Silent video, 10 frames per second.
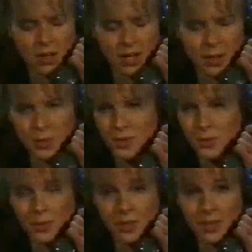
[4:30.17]
are you sure?
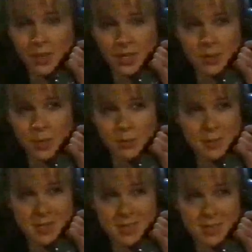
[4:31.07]
I thought you didn't want to miss
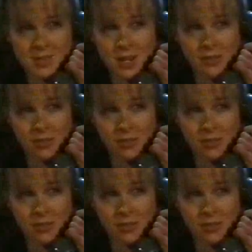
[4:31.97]
this stuff.